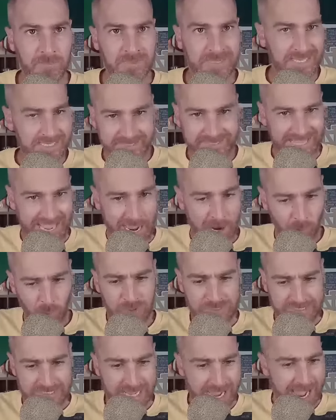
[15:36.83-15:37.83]
That
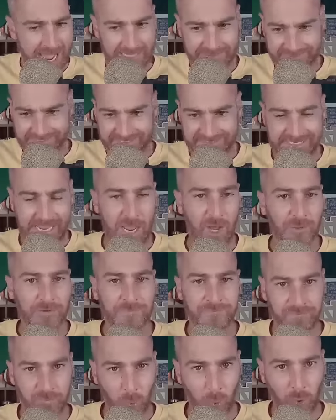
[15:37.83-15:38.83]
was not South
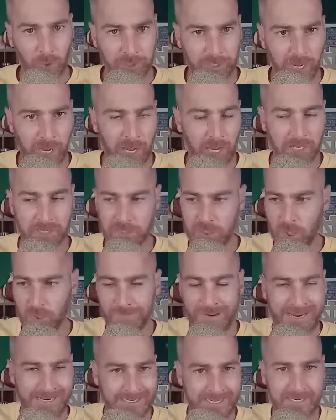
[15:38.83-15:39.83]
Florida. You're
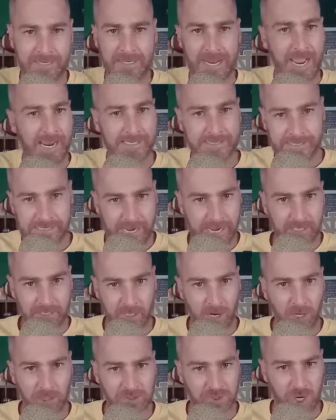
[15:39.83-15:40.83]
making
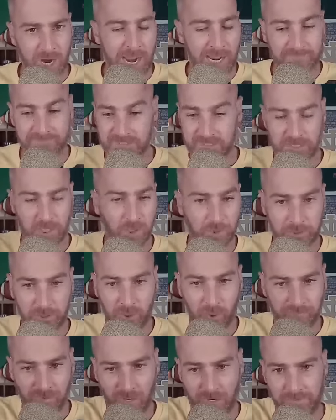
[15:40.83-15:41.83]
98-yard drives, turn it
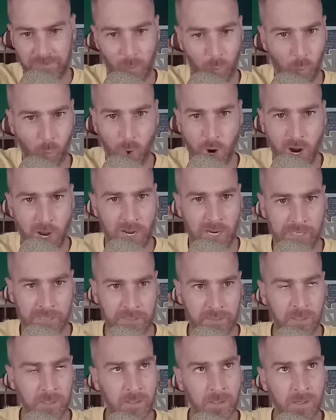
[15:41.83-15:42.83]
over on the
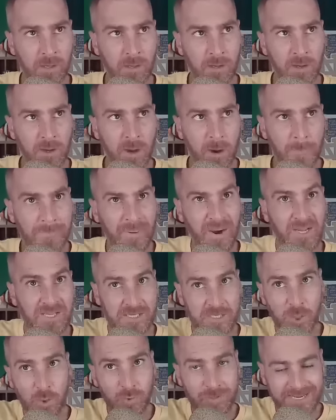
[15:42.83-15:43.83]
one, but
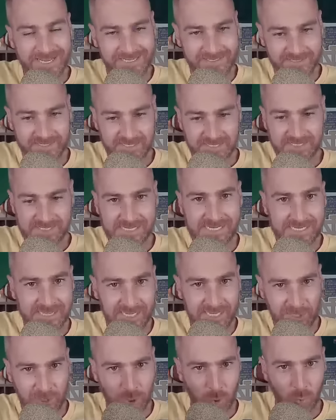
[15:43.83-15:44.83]
you could see
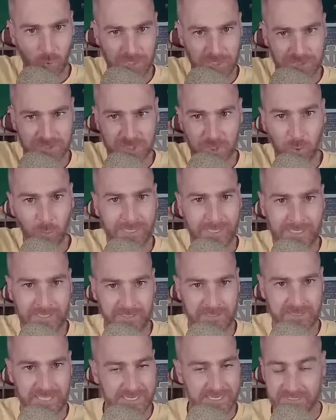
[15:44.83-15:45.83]
that you were
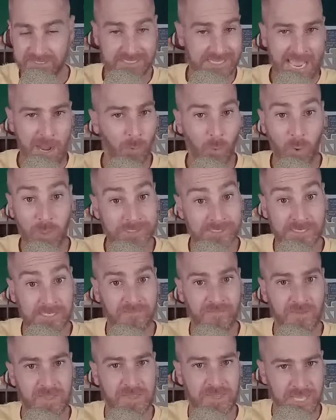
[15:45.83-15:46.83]
doing things. That wasn't
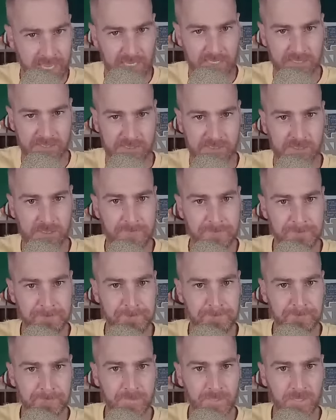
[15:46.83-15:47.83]
even this.
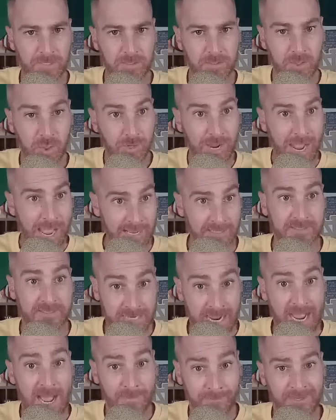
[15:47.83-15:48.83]
You got
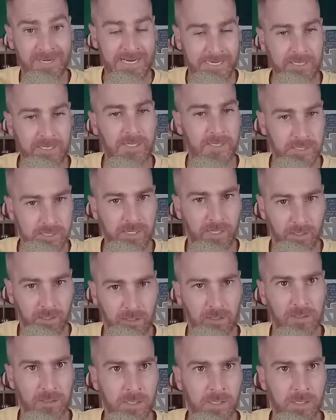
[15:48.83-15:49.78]
dominated here.